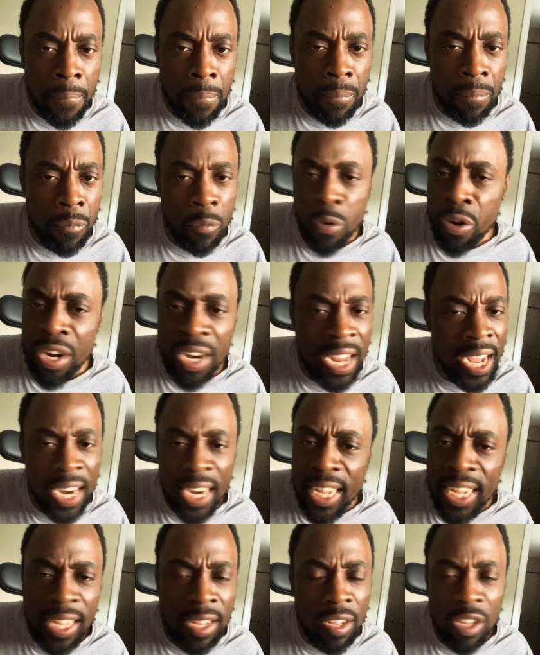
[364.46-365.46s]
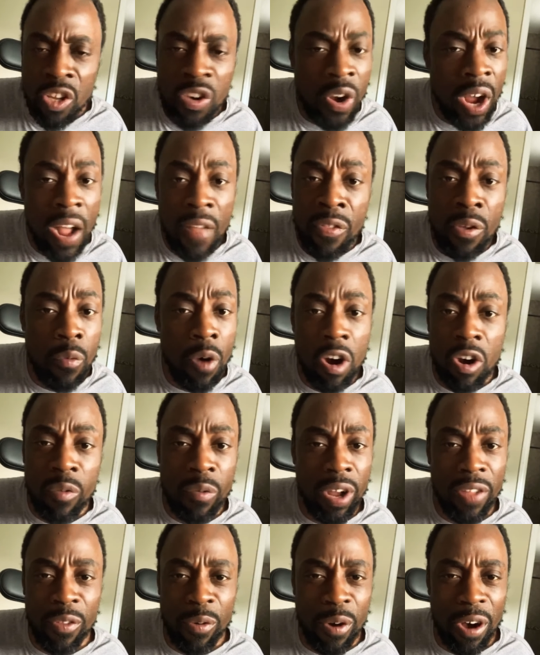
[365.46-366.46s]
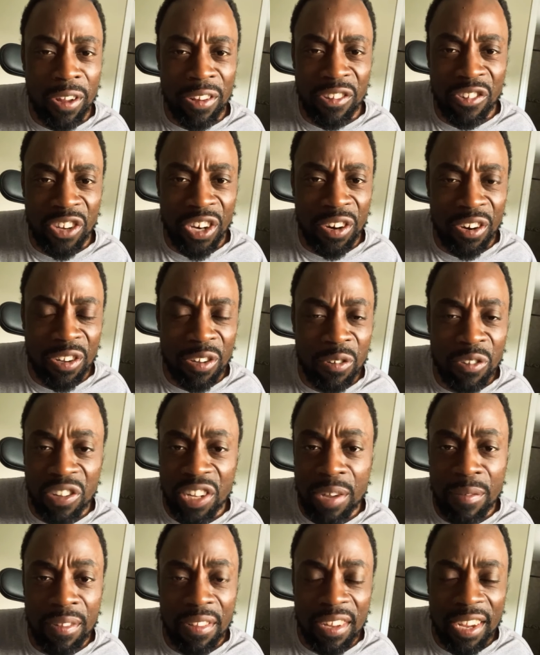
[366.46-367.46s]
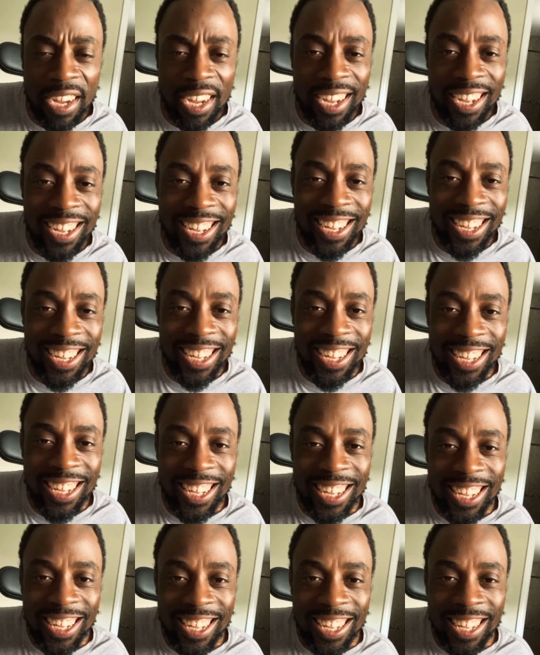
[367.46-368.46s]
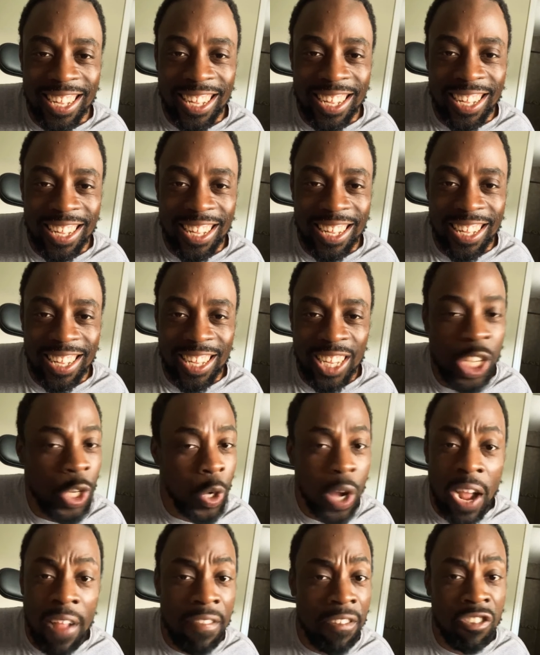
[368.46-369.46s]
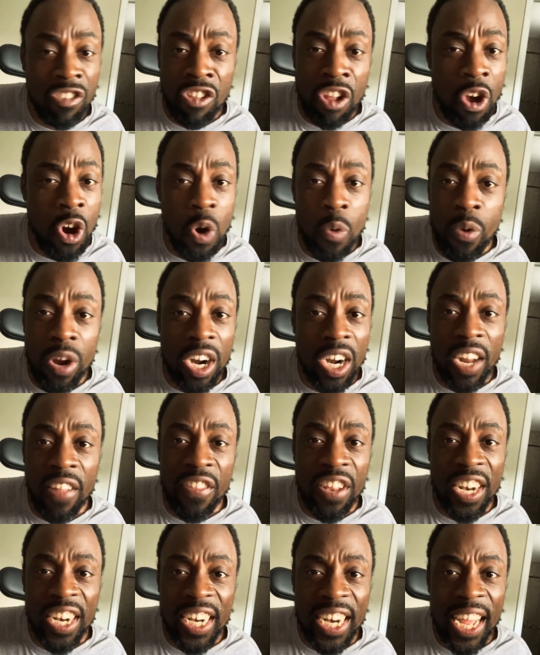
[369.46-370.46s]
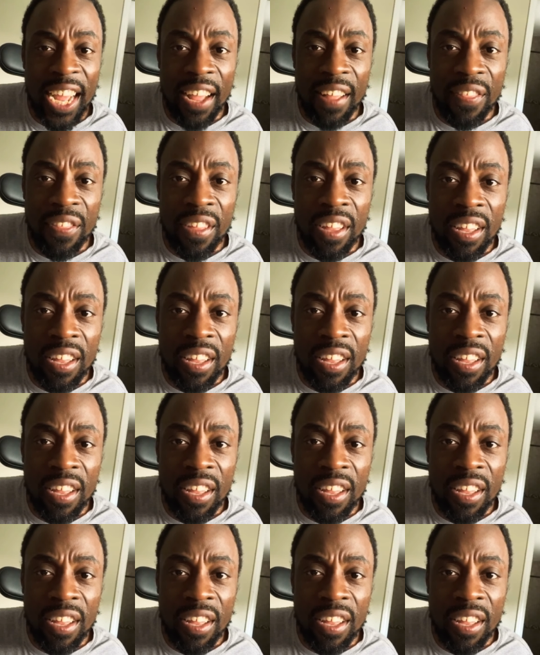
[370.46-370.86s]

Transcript: We're not you don't have to walk around the wall of Jericho seven times. You don't have to stone one another to death.